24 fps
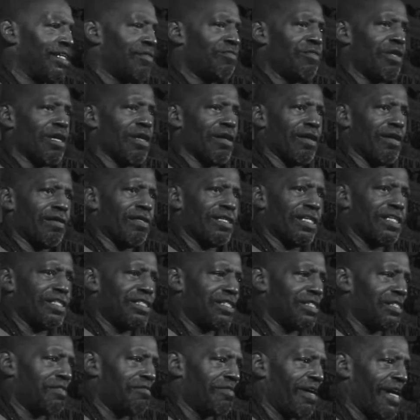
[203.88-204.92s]
we're all
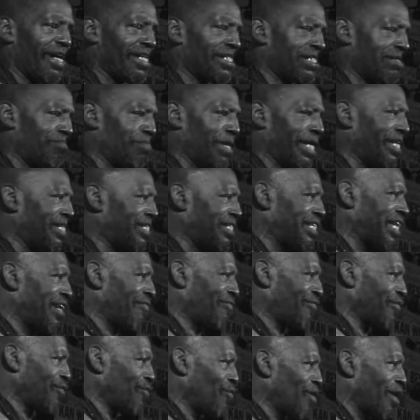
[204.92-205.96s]
under arrest. Mickey
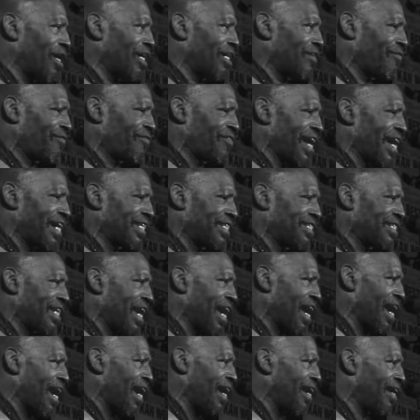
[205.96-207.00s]
said, for what, a flat
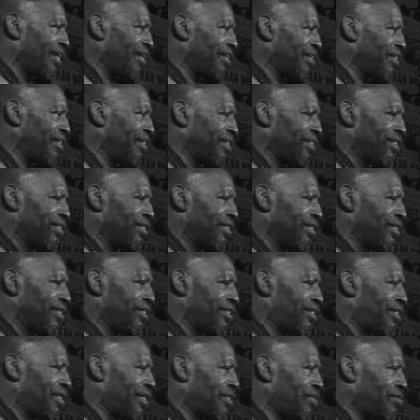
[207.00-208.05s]
tire? He
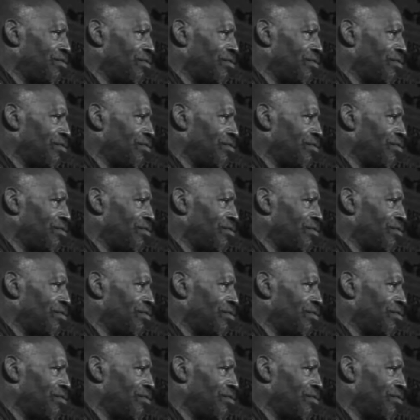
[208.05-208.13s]
says,